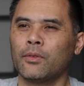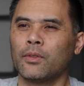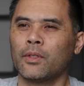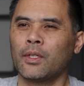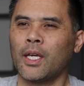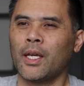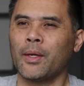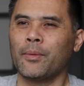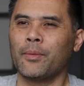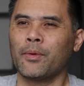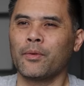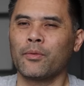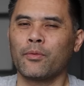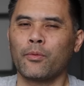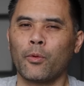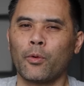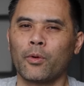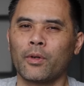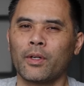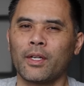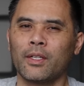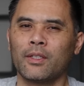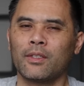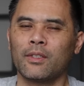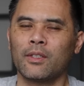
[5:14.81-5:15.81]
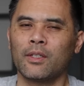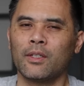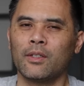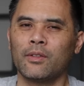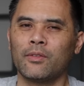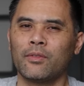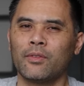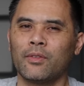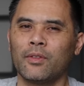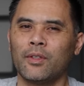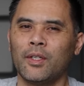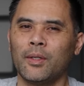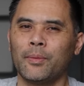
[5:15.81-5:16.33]
gaming Fortnite
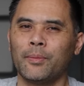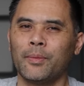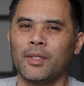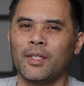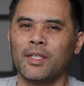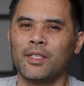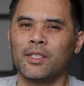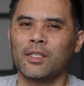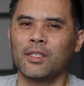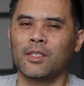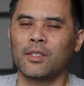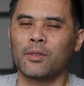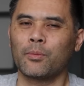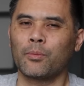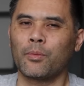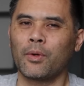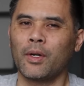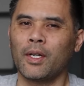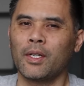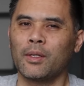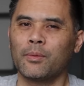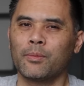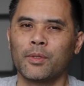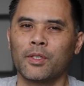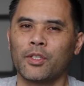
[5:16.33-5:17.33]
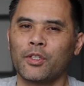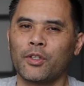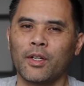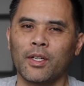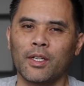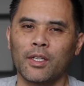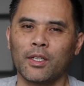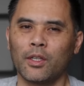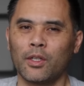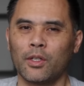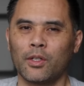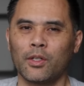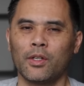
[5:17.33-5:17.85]
stuff. I mean, it's just some random, just trying
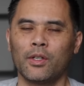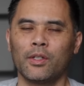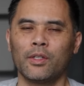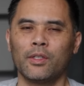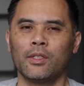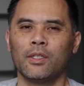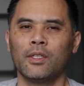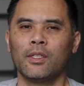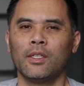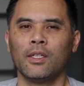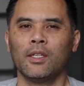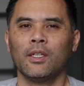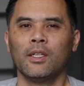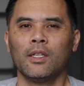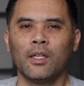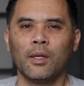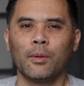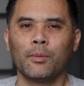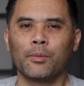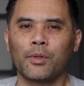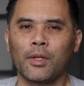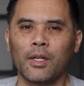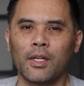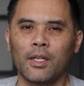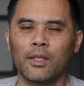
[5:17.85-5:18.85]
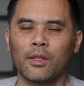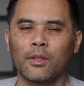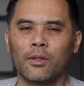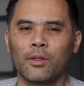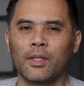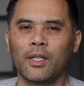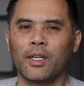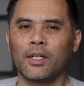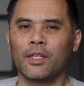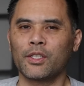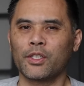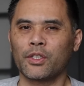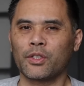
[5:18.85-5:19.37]
to learn. I'm trying to learn
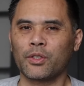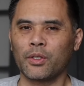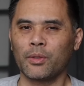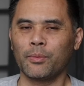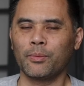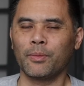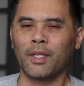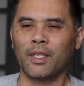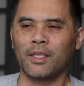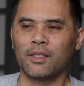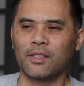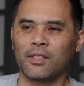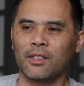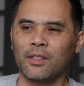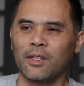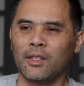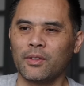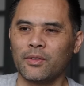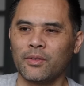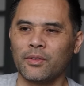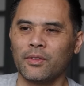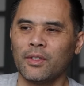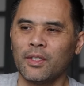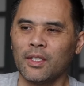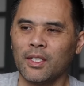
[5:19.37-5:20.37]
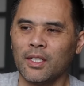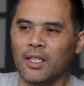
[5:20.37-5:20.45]
how to stream that stuff.